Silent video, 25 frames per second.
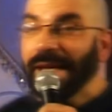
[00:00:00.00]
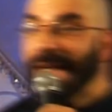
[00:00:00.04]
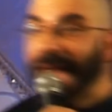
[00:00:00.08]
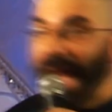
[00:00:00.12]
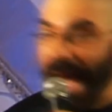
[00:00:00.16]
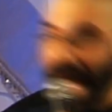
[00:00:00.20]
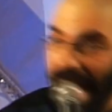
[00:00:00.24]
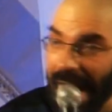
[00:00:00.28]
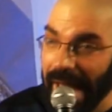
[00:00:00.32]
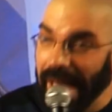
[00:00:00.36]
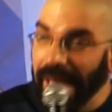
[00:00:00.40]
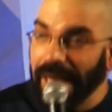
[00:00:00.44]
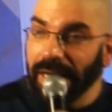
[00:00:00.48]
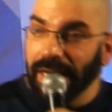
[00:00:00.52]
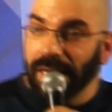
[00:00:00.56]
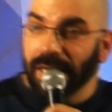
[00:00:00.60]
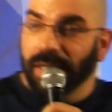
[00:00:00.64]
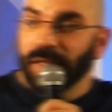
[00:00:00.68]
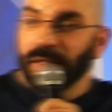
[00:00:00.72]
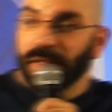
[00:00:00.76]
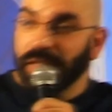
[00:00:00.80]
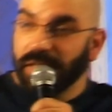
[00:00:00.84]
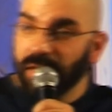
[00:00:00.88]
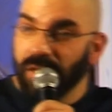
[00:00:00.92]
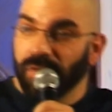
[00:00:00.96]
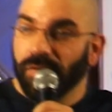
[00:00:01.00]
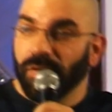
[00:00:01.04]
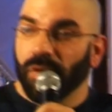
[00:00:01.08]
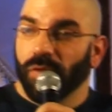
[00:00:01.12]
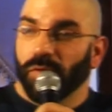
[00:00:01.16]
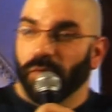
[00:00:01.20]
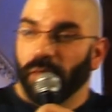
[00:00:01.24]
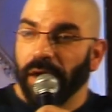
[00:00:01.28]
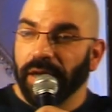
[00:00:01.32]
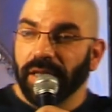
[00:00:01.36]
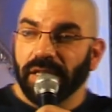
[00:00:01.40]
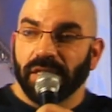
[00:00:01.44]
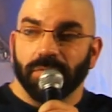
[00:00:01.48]
A gay
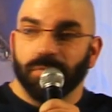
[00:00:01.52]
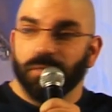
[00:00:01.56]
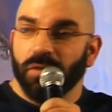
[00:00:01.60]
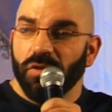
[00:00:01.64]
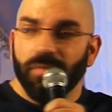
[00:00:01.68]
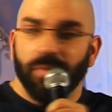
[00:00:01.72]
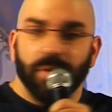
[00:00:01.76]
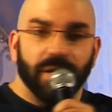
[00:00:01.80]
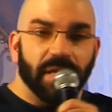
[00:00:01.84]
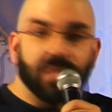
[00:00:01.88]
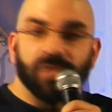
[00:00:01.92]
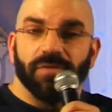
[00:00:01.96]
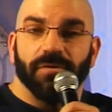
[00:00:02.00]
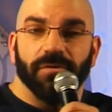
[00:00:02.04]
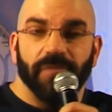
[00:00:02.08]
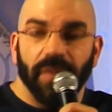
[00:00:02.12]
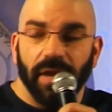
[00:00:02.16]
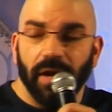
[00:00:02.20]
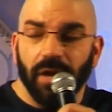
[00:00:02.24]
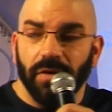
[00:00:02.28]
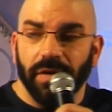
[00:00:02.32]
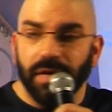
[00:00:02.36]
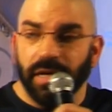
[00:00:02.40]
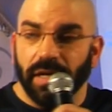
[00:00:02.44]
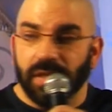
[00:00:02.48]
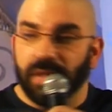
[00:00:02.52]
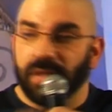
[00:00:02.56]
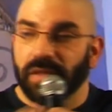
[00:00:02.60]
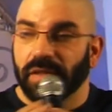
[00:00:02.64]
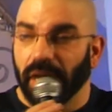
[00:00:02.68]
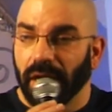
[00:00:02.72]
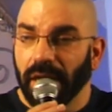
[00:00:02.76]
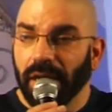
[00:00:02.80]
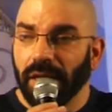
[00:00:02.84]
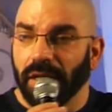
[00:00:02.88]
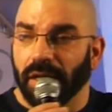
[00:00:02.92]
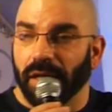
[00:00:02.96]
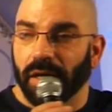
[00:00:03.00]
civil rights movement. It's very
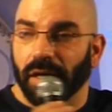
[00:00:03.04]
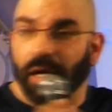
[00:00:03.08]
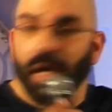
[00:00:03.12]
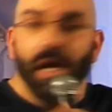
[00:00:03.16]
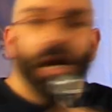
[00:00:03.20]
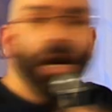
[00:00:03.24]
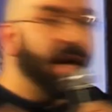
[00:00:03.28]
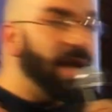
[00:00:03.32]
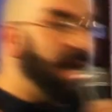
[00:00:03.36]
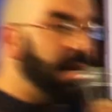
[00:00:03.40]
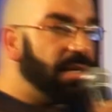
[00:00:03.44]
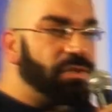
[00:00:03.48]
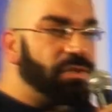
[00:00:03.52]
exciting,